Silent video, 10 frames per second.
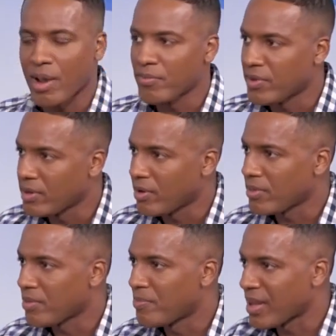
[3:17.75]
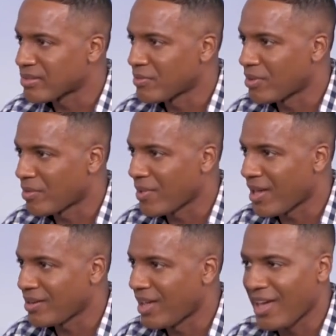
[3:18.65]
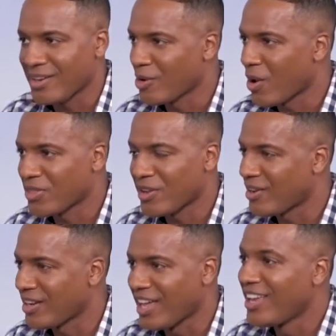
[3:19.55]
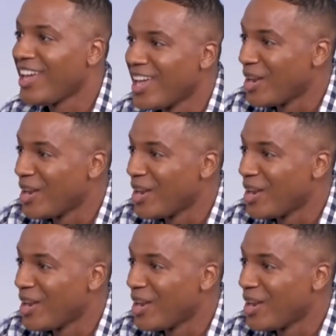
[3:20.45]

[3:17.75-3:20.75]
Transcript: Video. The best of luck, man. And Thank go out there and, and, and,